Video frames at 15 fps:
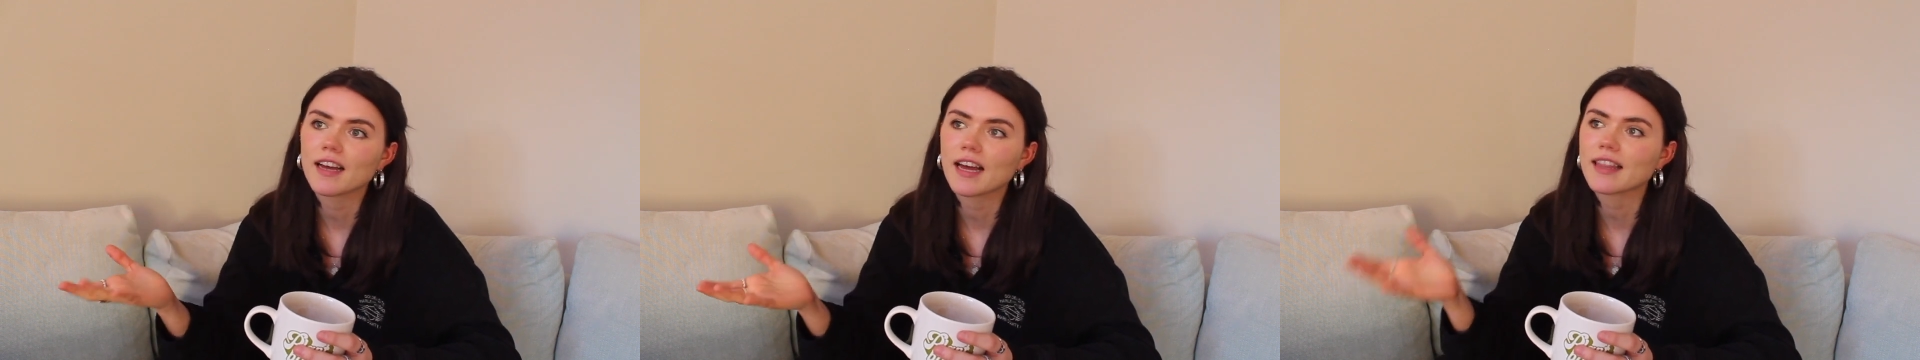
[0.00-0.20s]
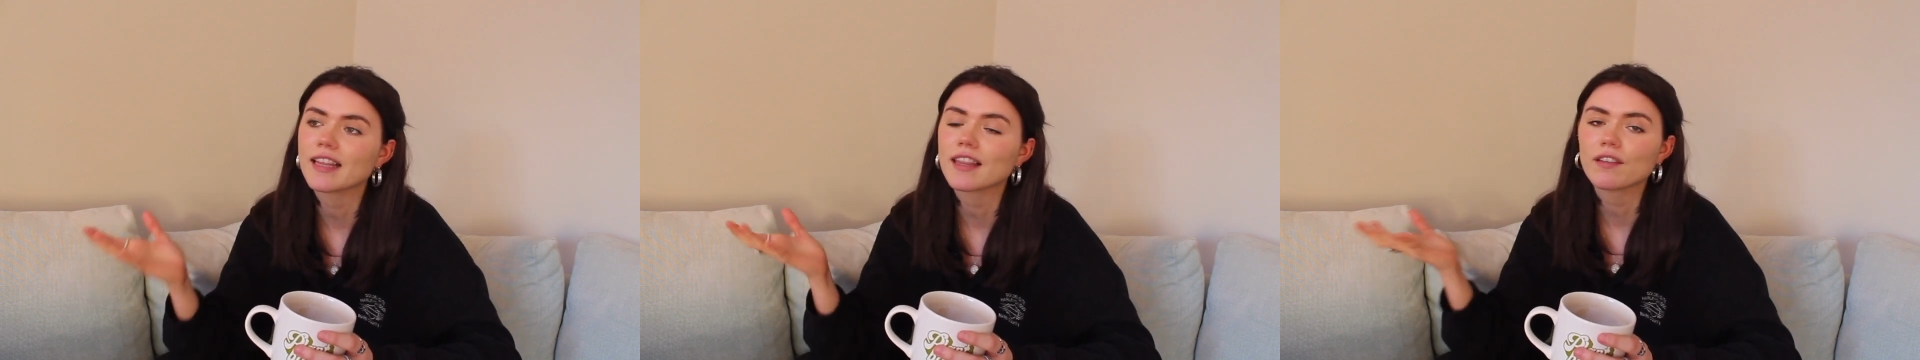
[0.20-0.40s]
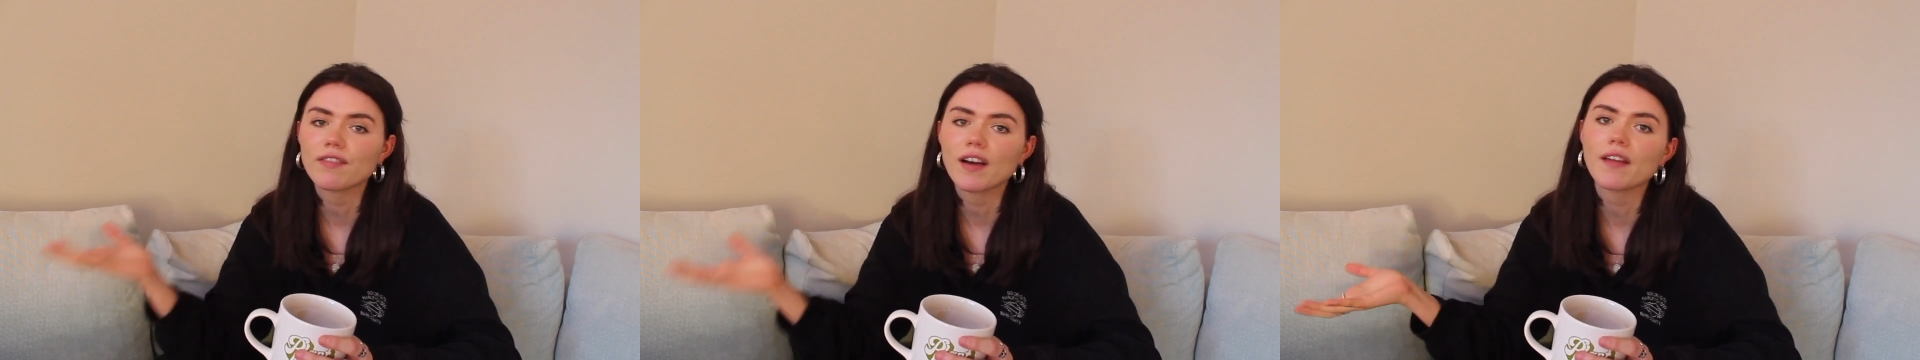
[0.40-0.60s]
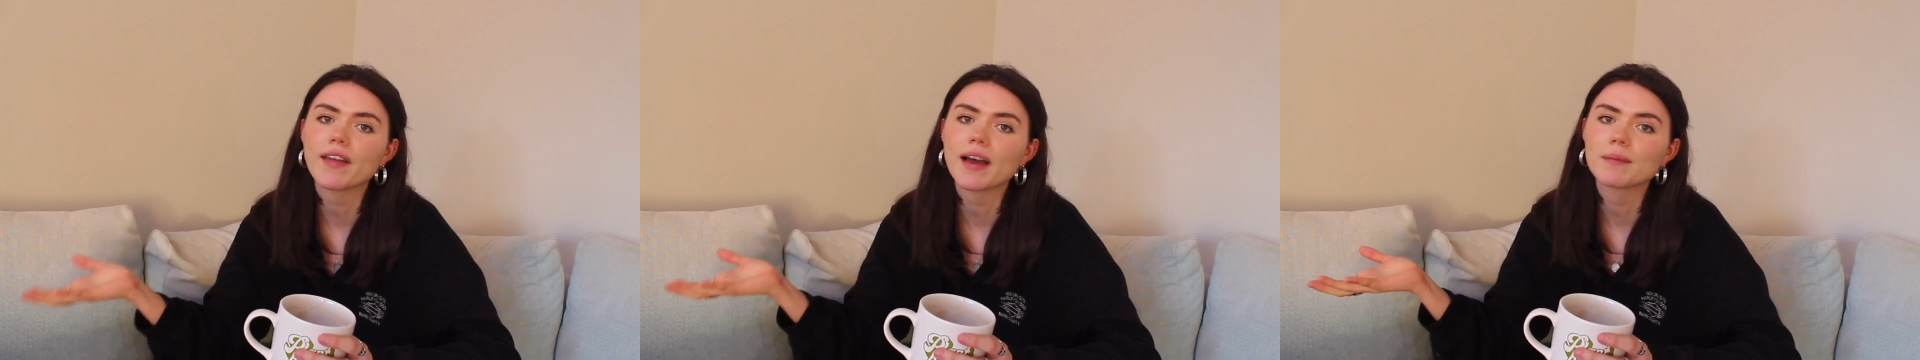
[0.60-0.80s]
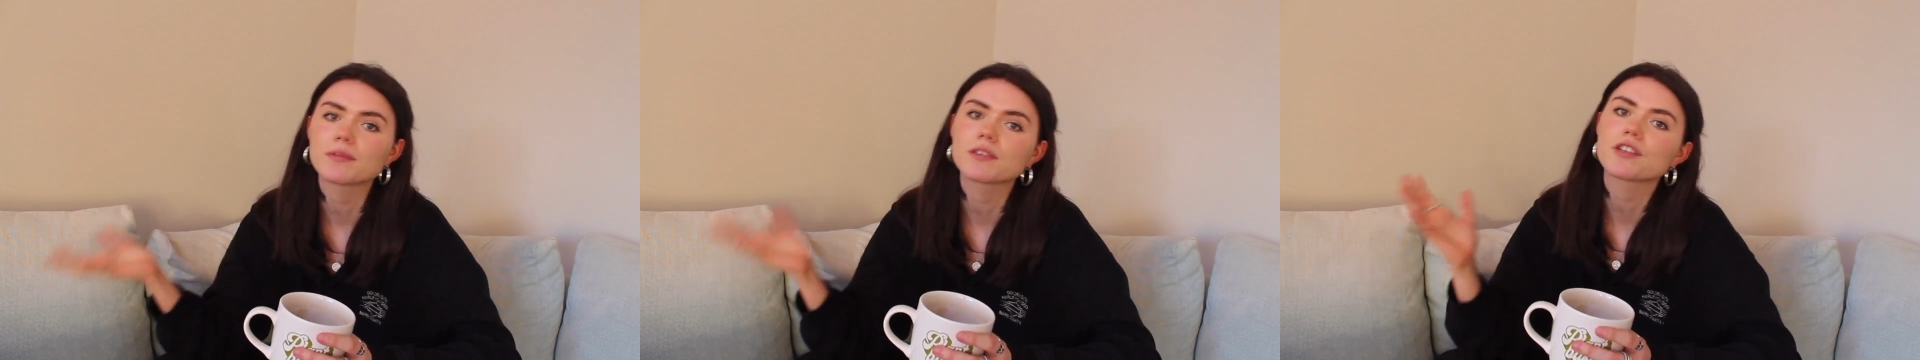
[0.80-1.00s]
I think the fact
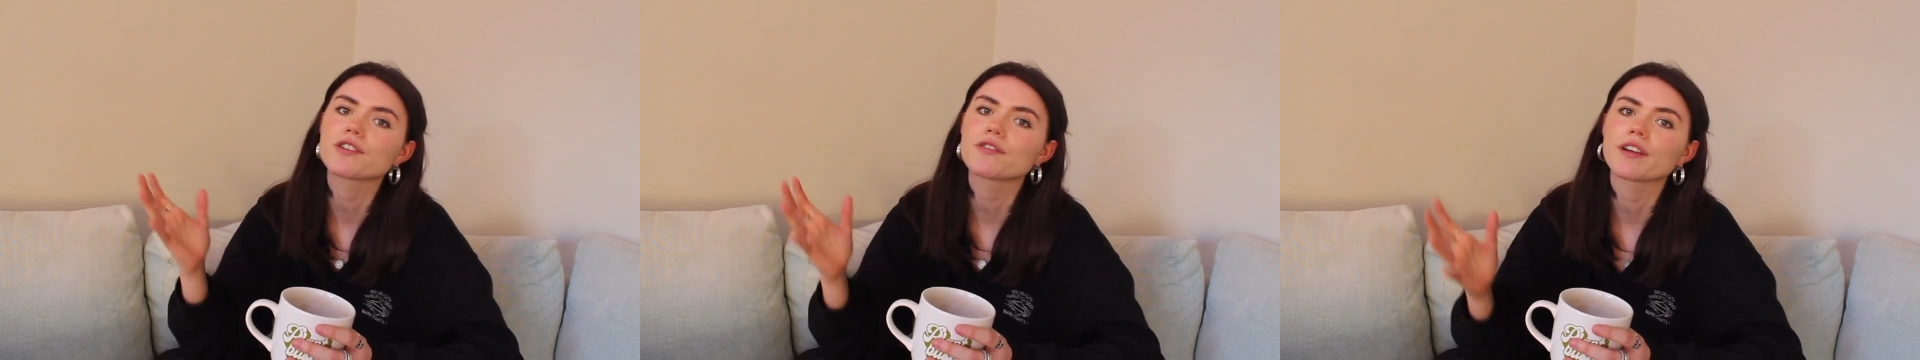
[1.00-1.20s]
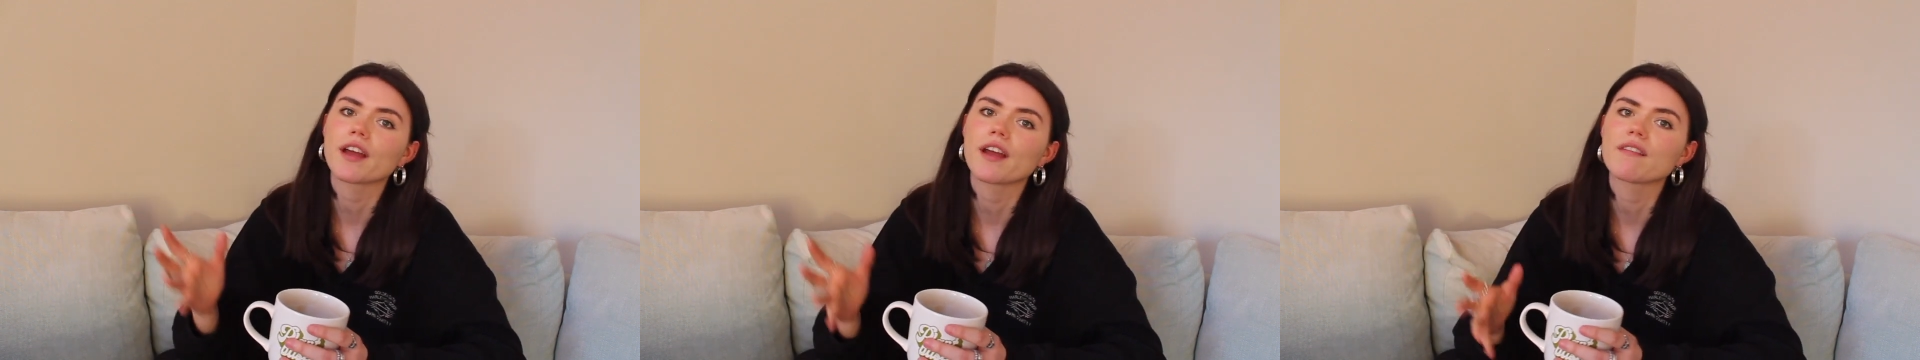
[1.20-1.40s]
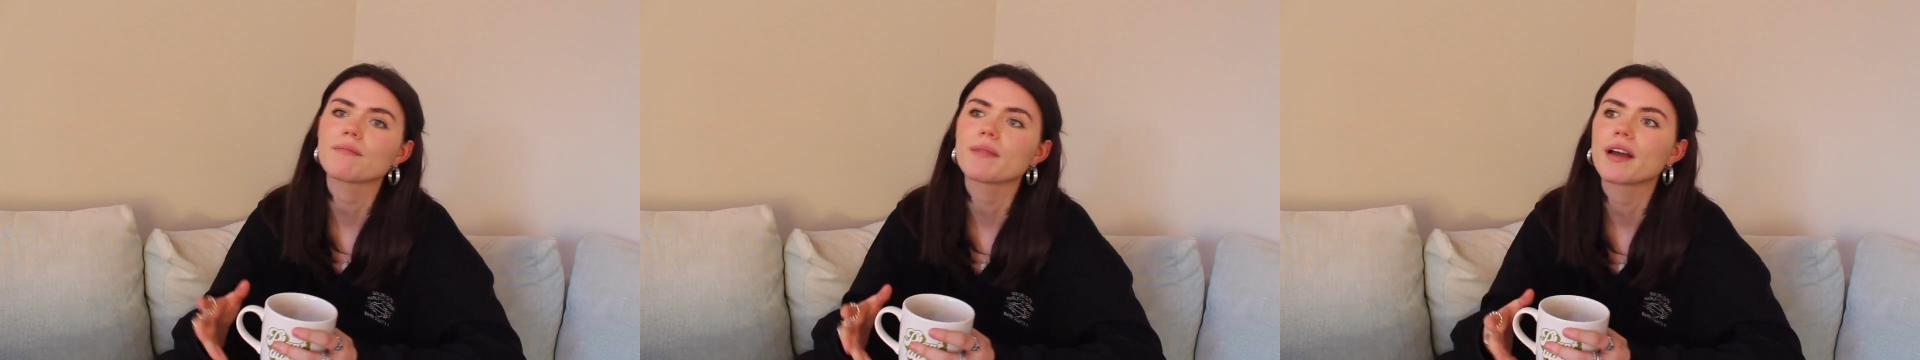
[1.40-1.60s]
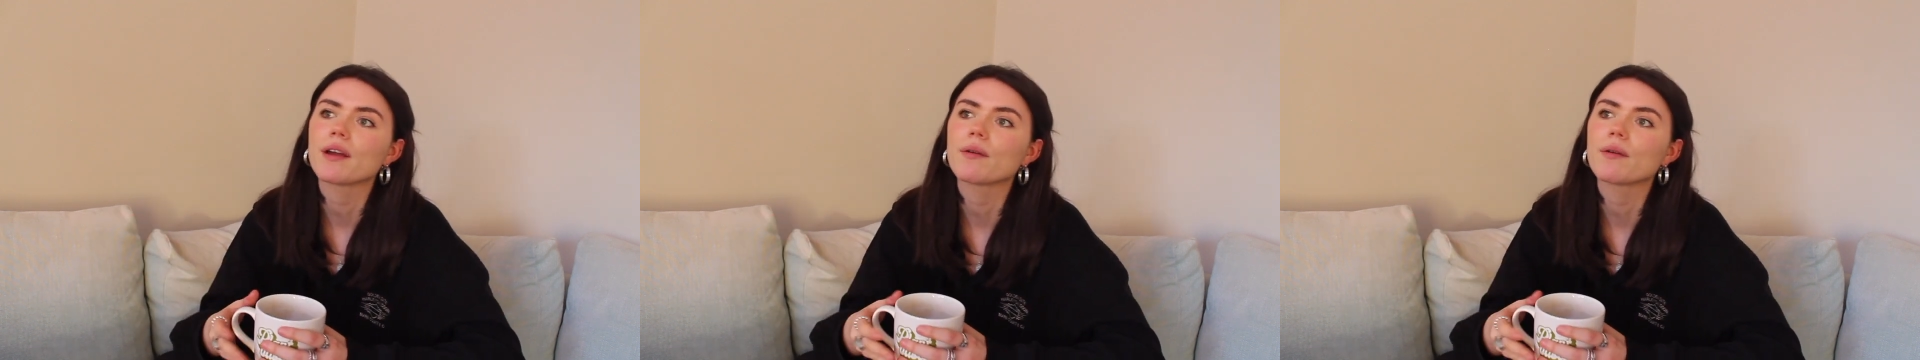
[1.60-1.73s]
that I'm stuttering over my